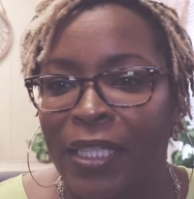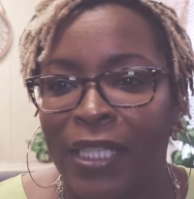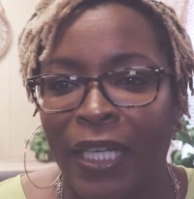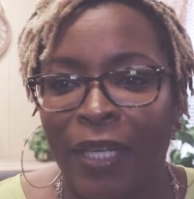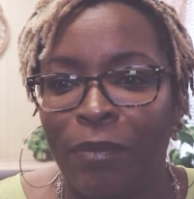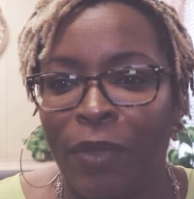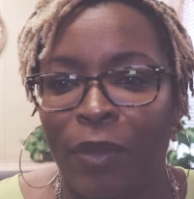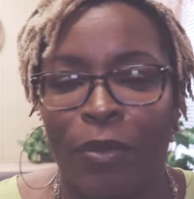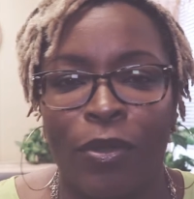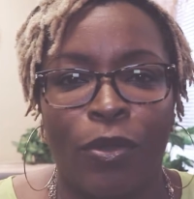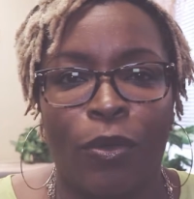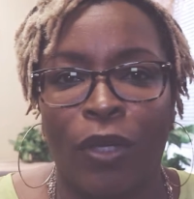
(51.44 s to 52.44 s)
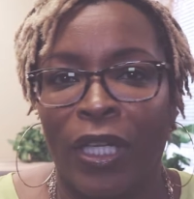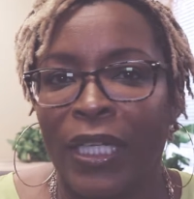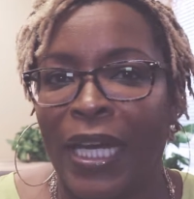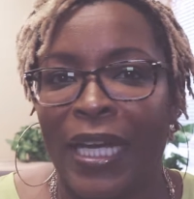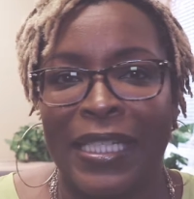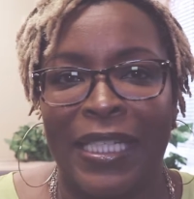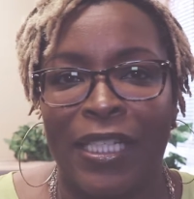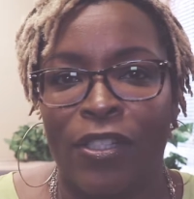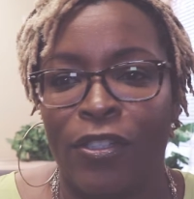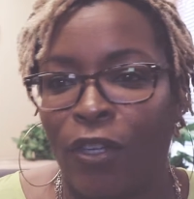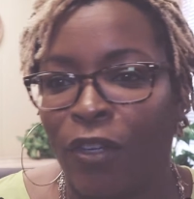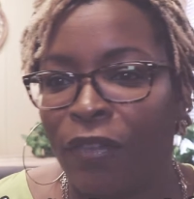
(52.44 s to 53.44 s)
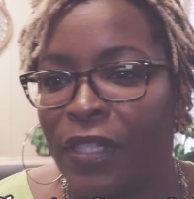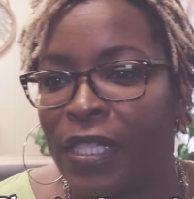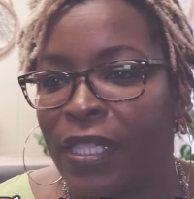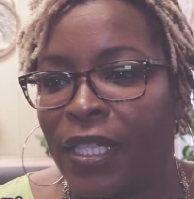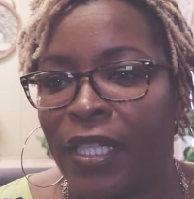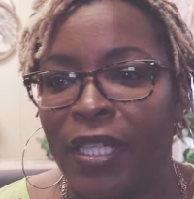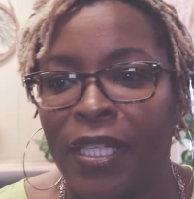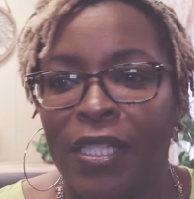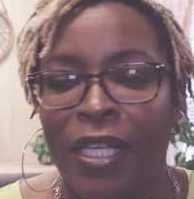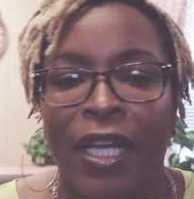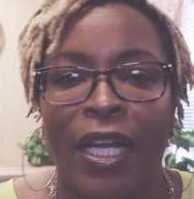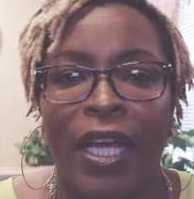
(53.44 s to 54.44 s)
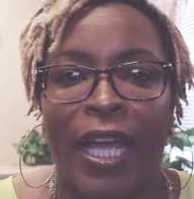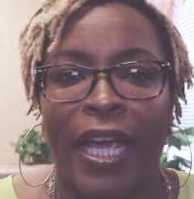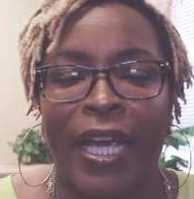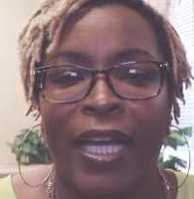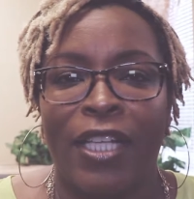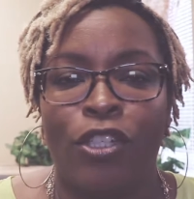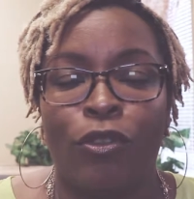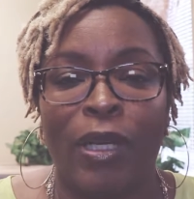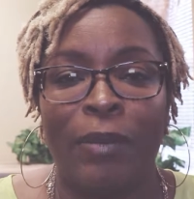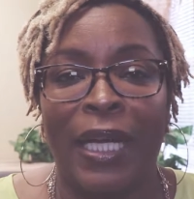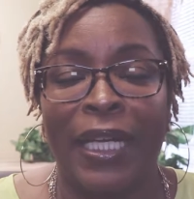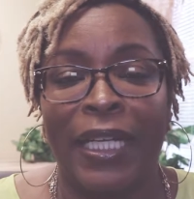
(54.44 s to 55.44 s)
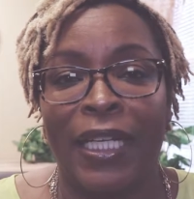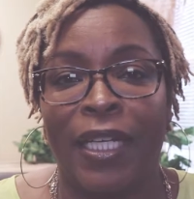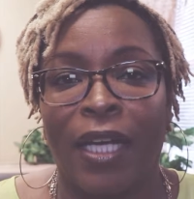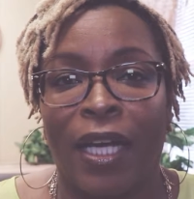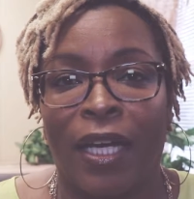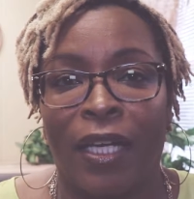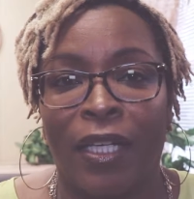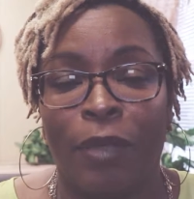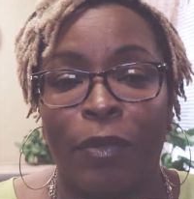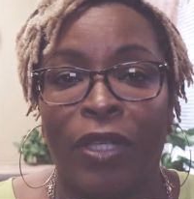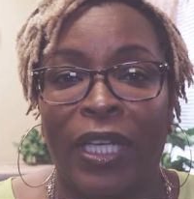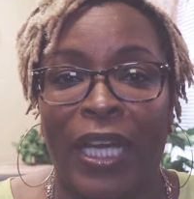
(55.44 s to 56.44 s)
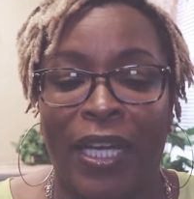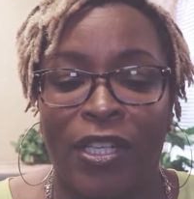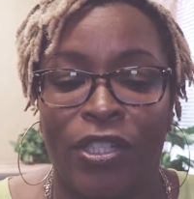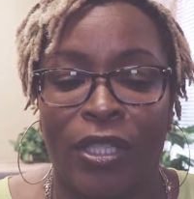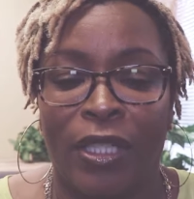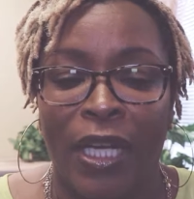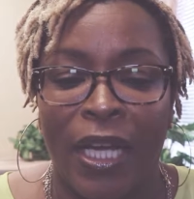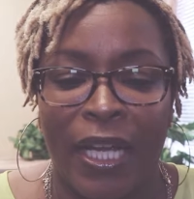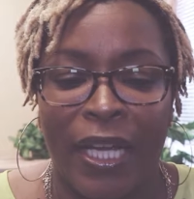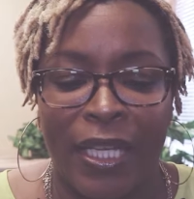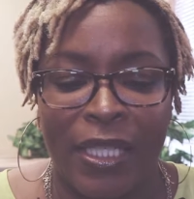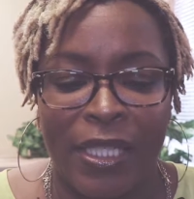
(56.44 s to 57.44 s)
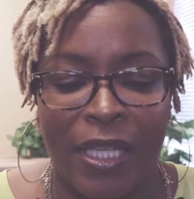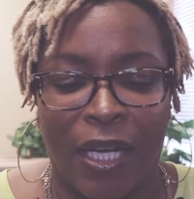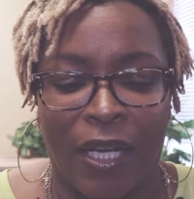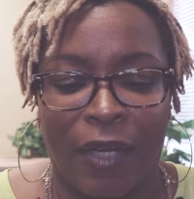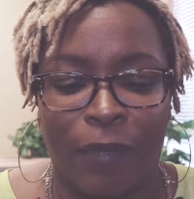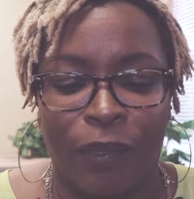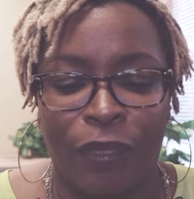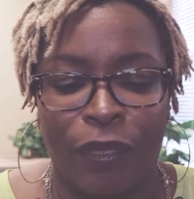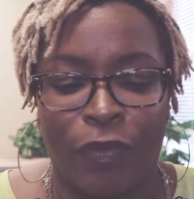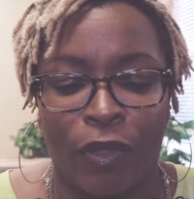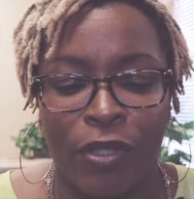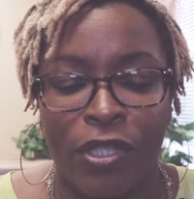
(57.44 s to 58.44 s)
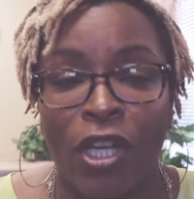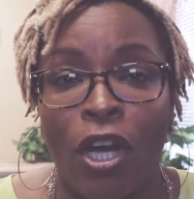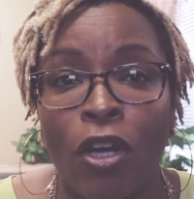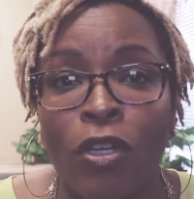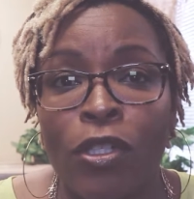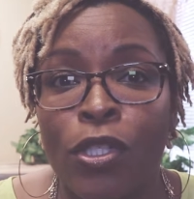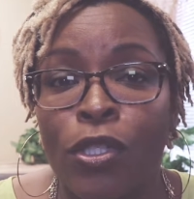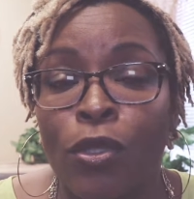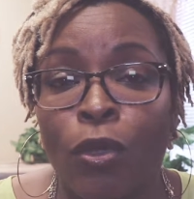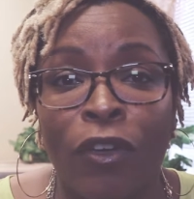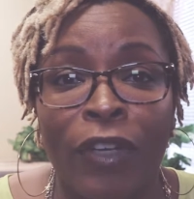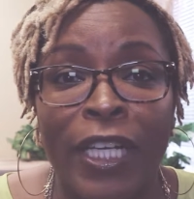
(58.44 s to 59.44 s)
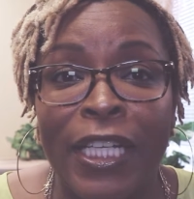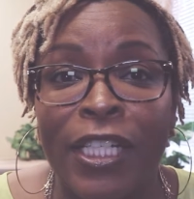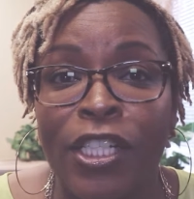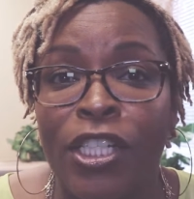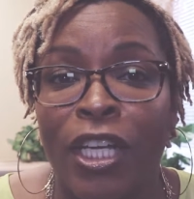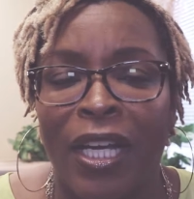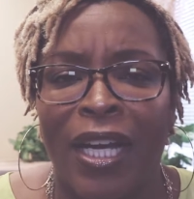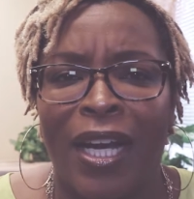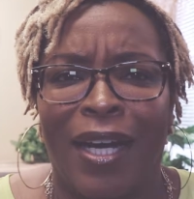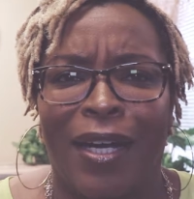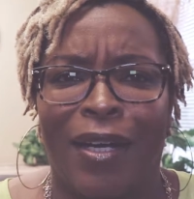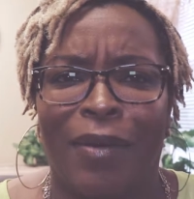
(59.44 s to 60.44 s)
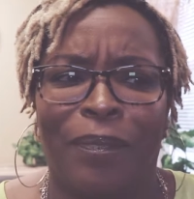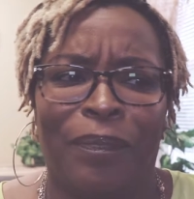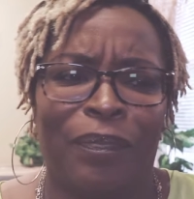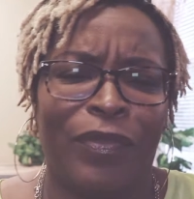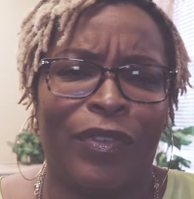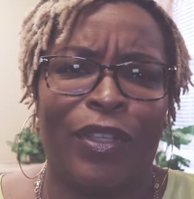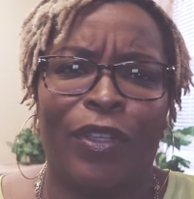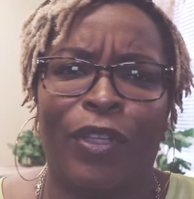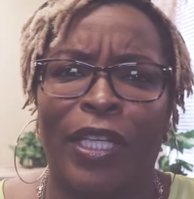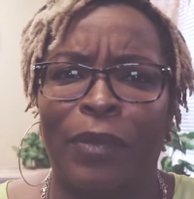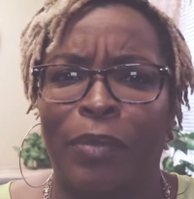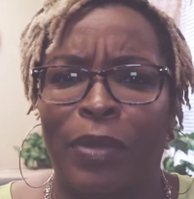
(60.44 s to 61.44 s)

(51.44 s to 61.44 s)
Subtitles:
team members, organizing services, and streamlining communication. It's for song storage. You can